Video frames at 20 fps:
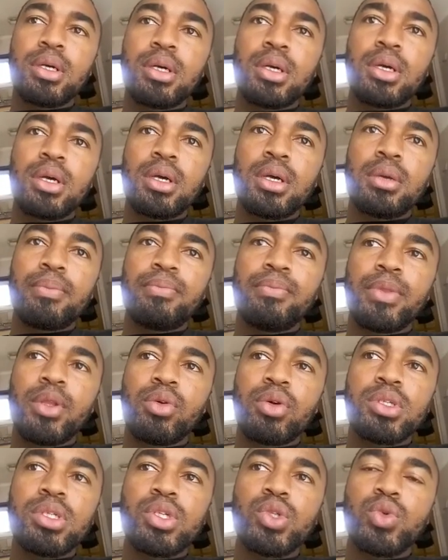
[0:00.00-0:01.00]

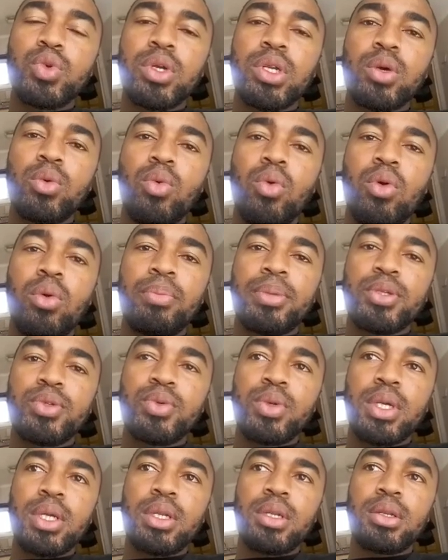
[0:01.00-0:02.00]
There was a Twitter war
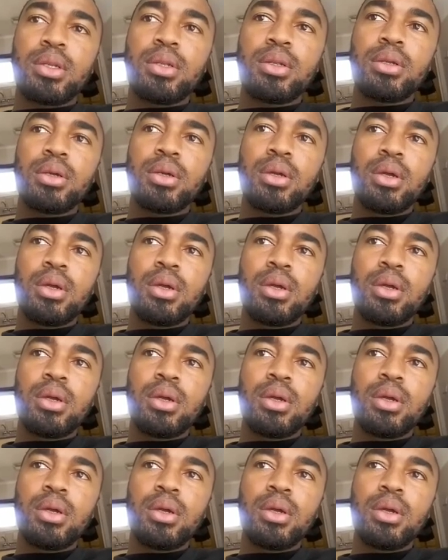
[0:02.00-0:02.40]
between